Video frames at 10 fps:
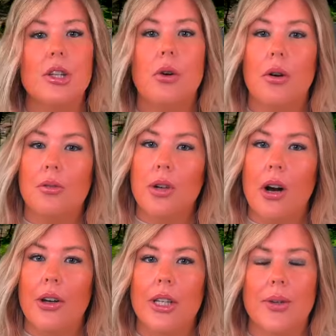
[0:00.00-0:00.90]
So
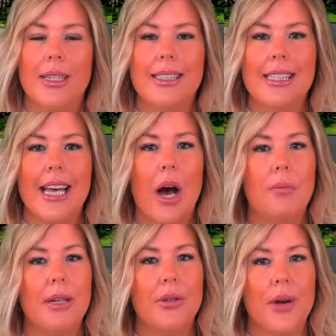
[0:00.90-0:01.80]
overall, you can see how
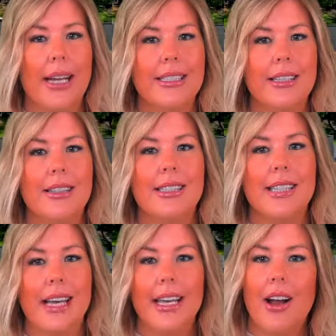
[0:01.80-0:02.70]
being ranked the
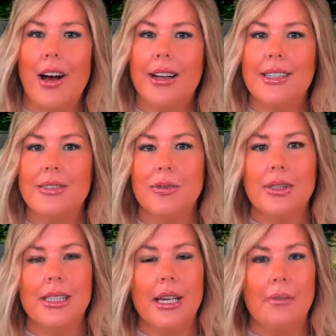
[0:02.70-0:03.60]
second hottest real
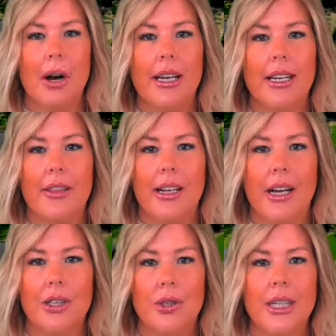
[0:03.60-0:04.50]
estate market in the
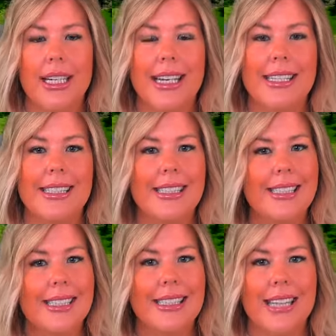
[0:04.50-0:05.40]
country isn't as it